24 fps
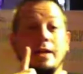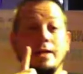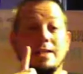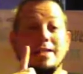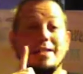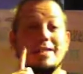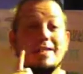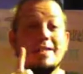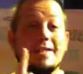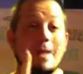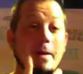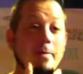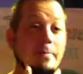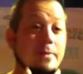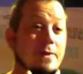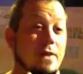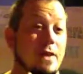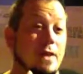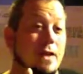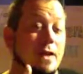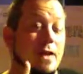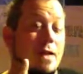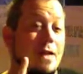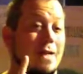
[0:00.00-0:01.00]

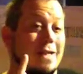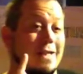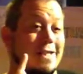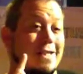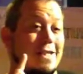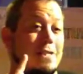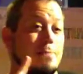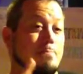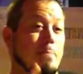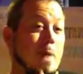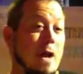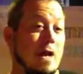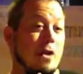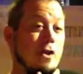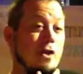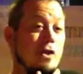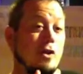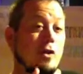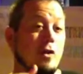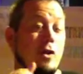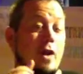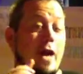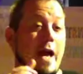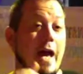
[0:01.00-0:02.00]
Something
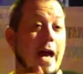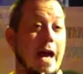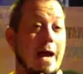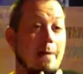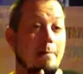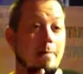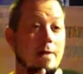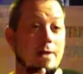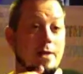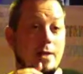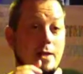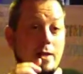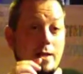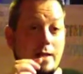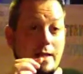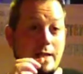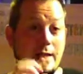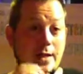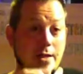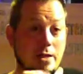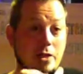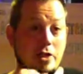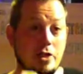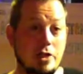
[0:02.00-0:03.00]
special happened
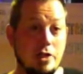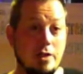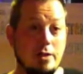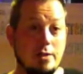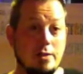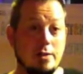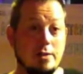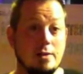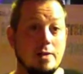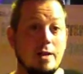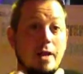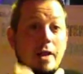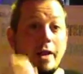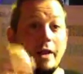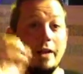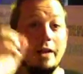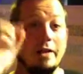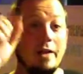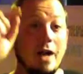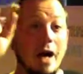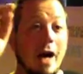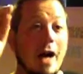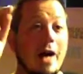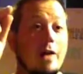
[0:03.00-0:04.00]
in Jesus.
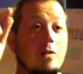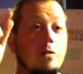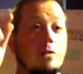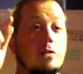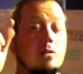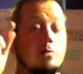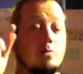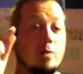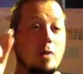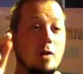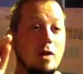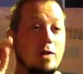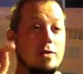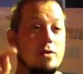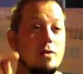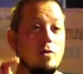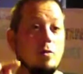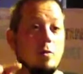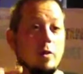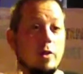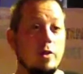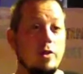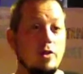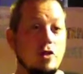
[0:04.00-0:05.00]
God was
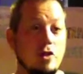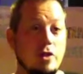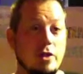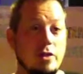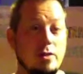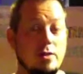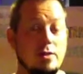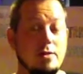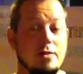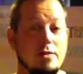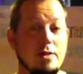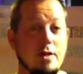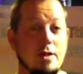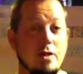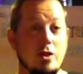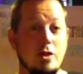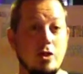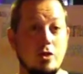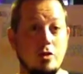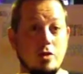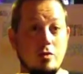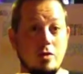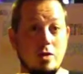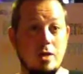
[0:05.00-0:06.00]
present with Jesus in a
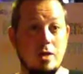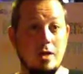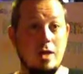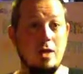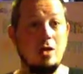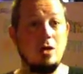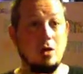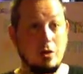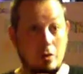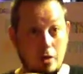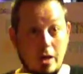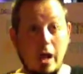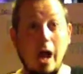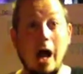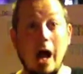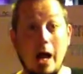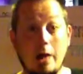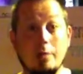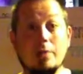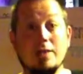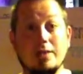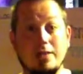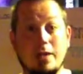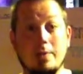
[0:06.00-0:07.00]
unique,
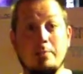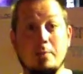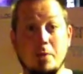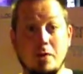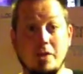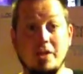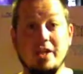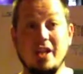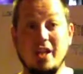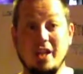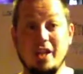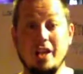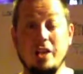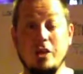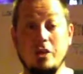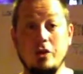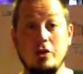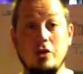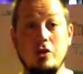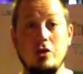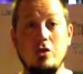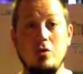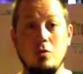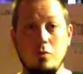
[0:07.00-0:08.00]
I would say,
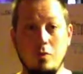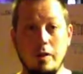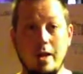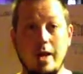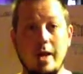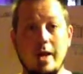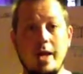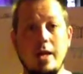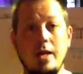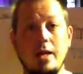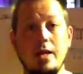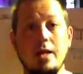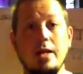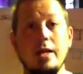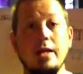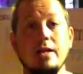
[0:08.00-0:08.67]
particular way.